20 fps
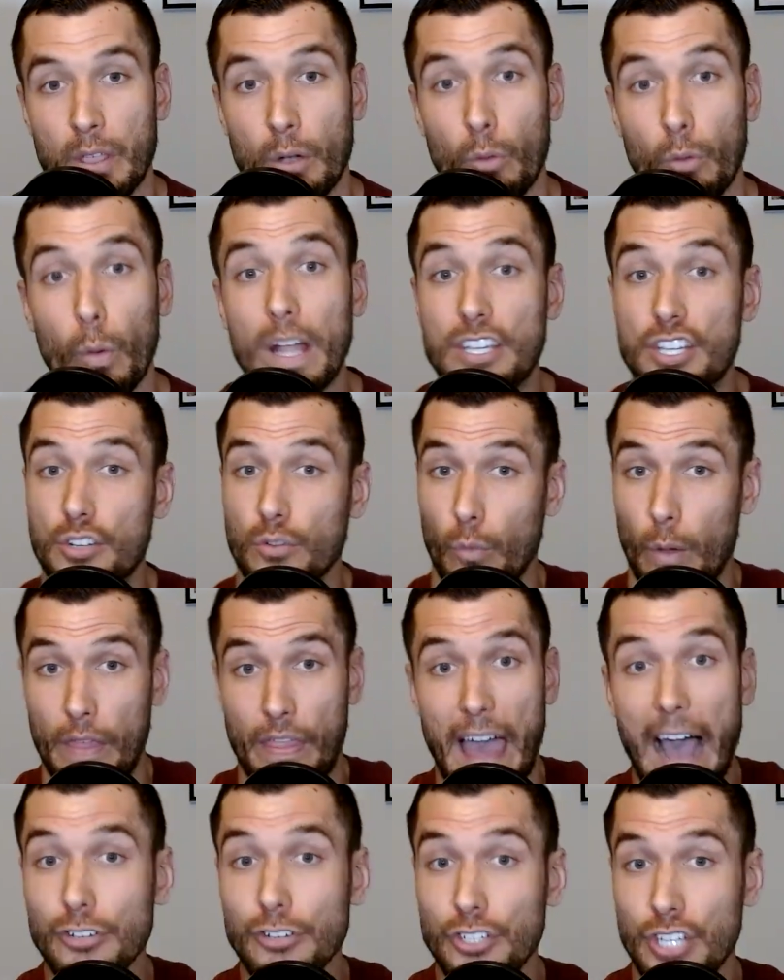which
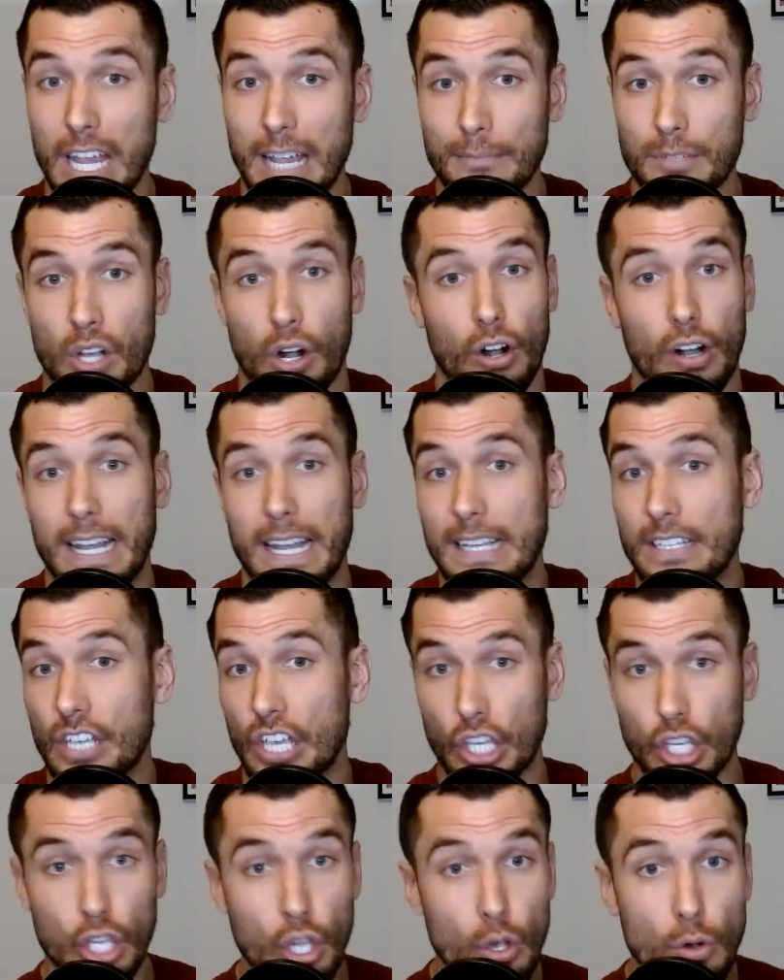without James Harden is a
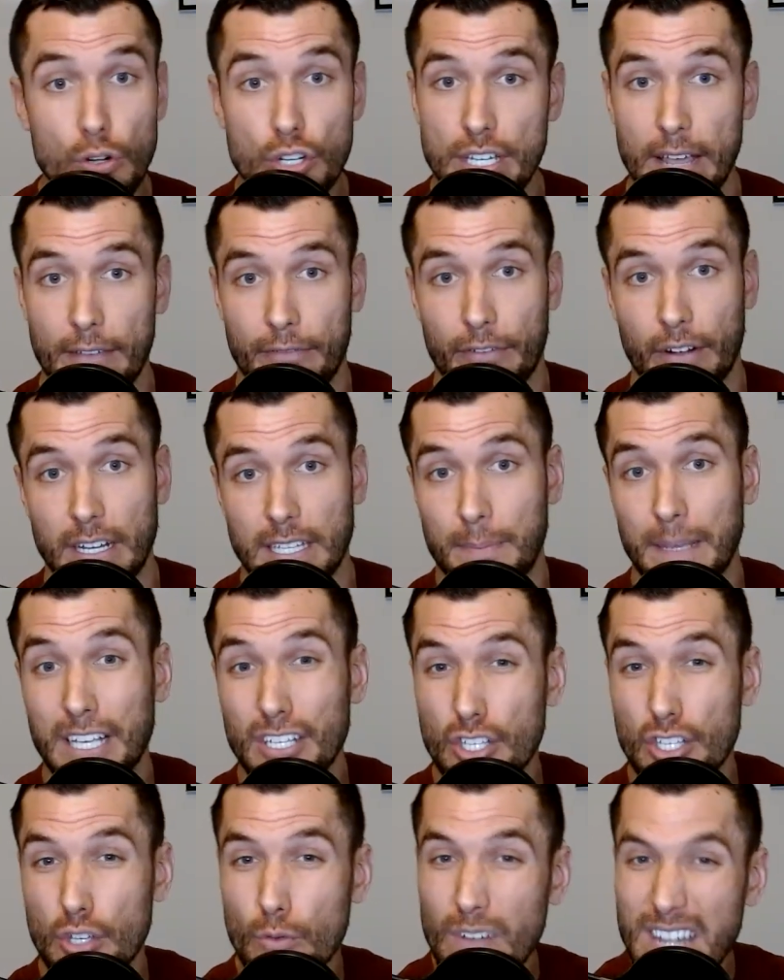huge difference
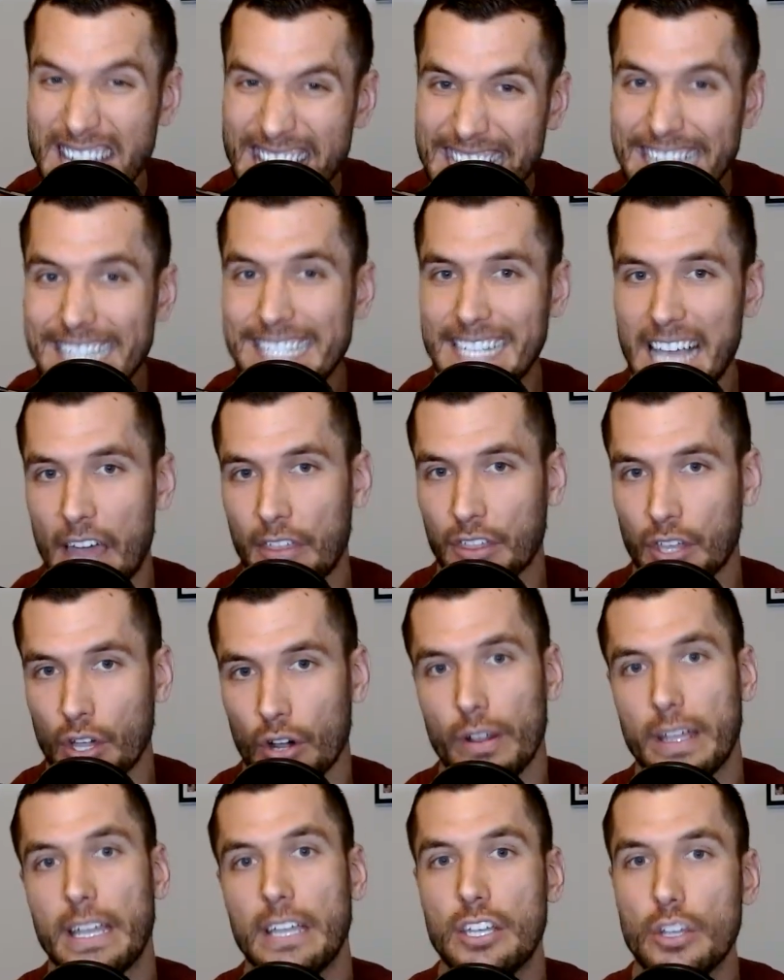because you need Seth
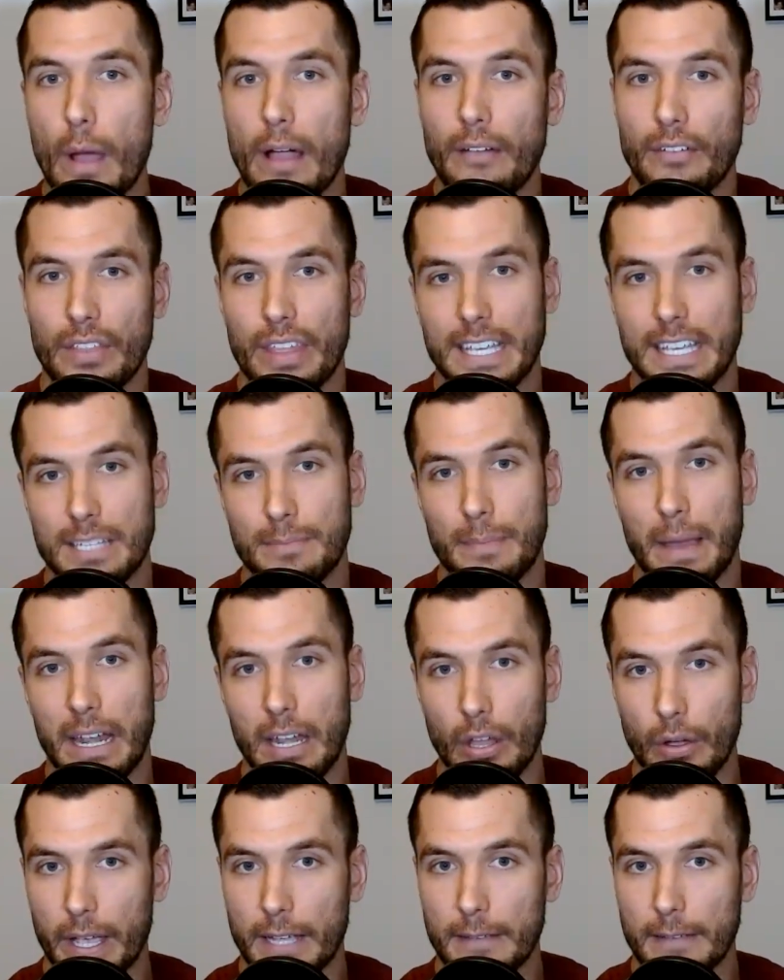Curry to do everything he's been
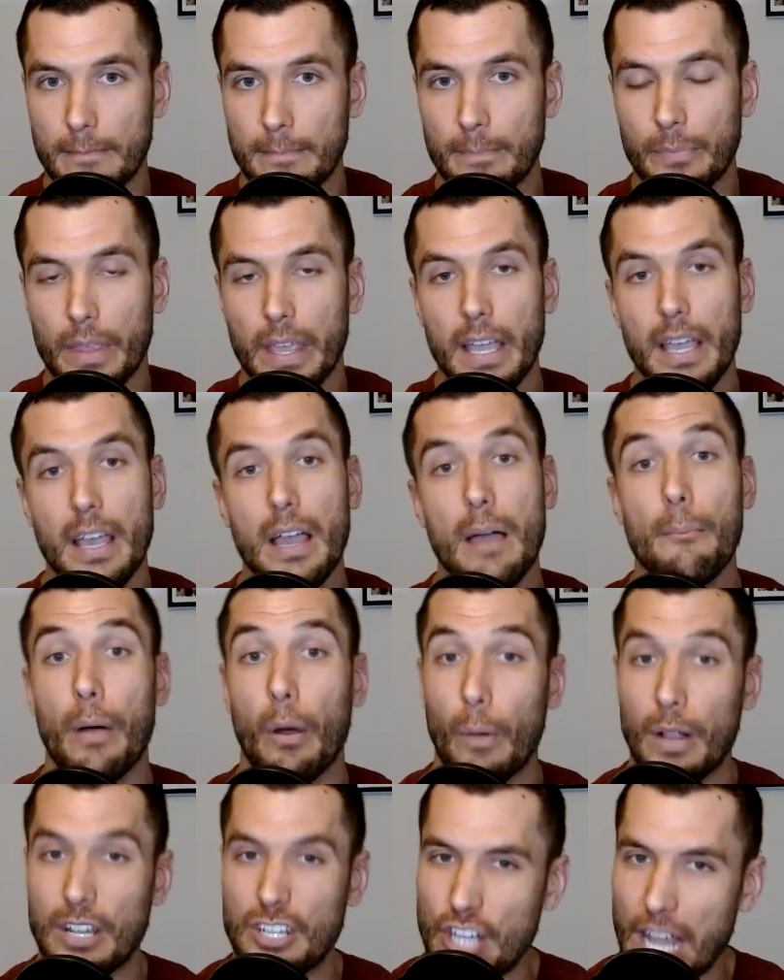doing.
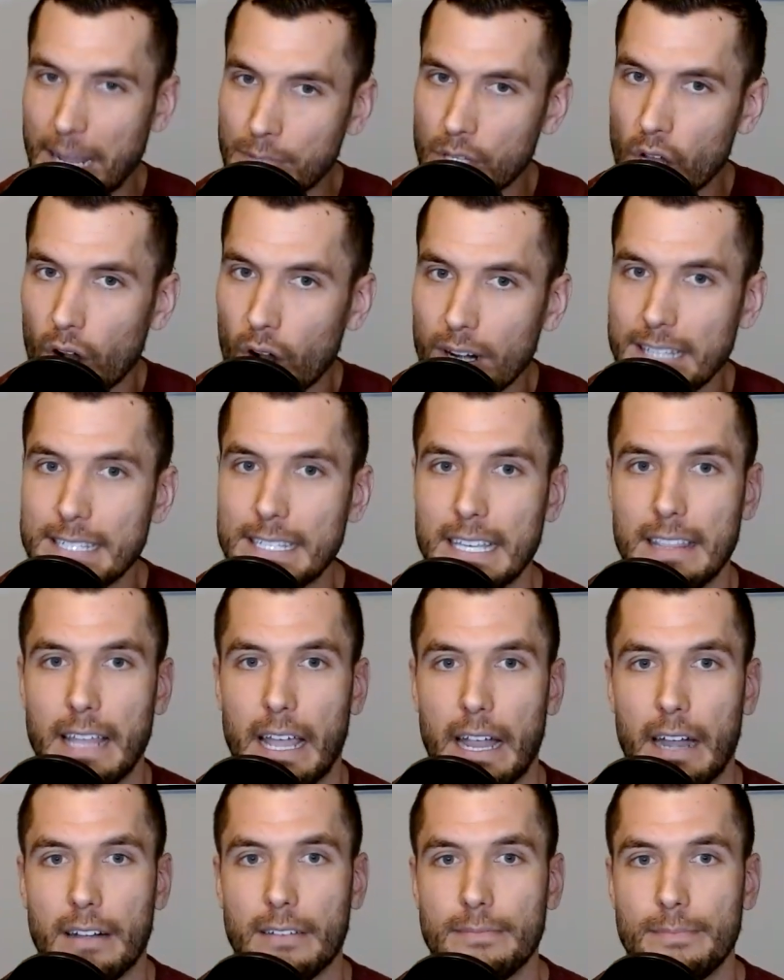But when James Harden's in
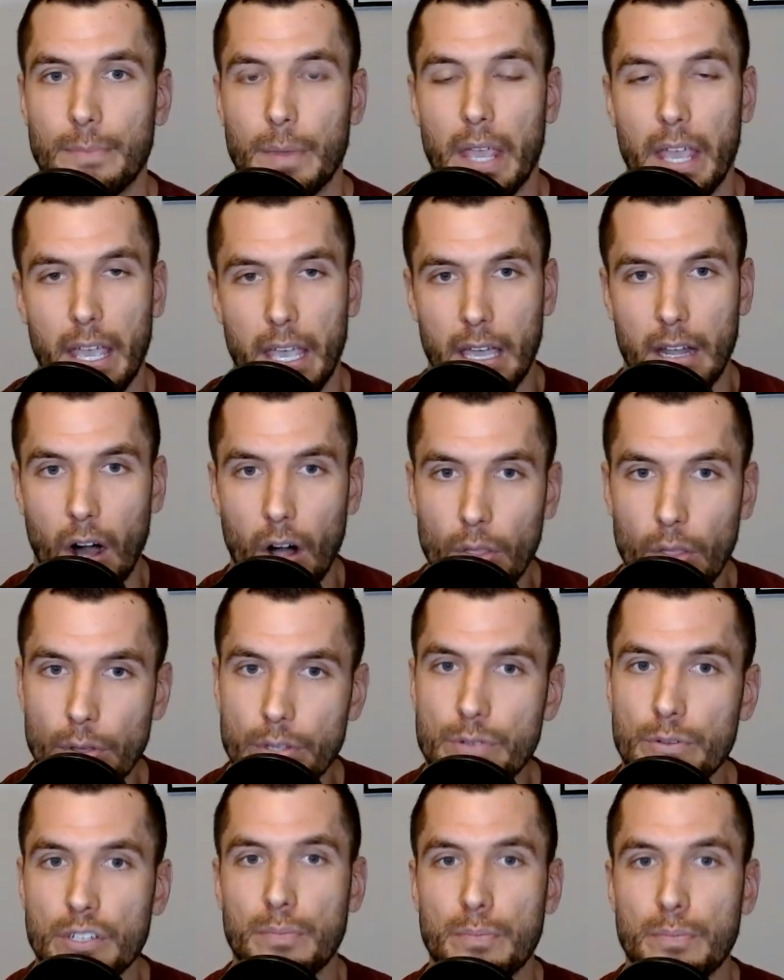there and all
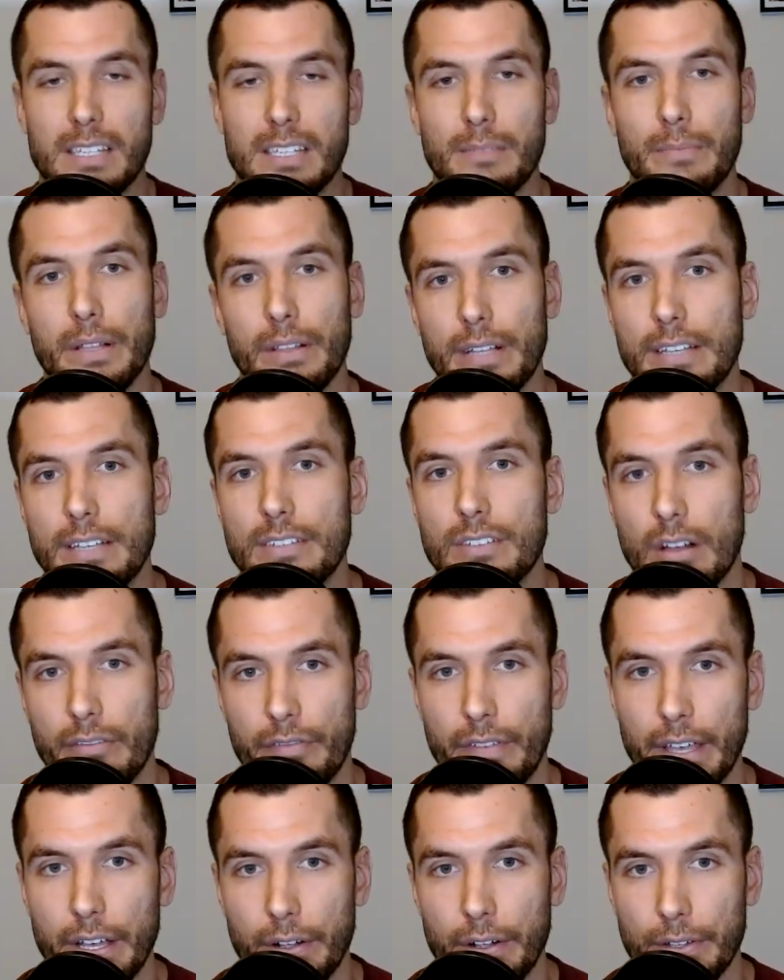those responsibilities are
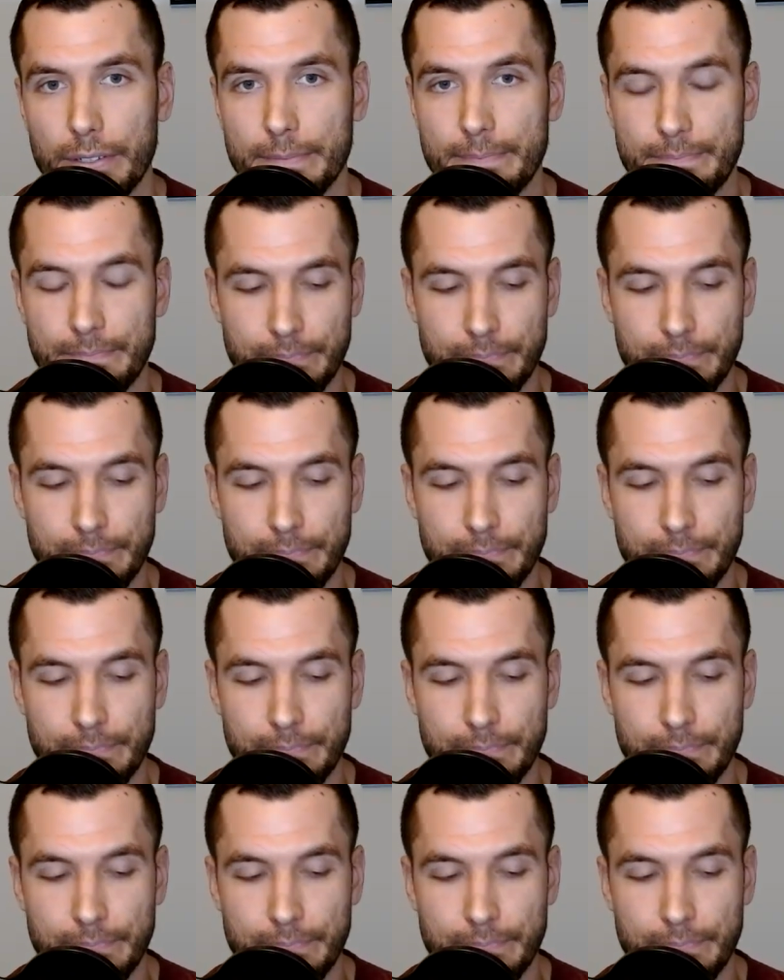filled,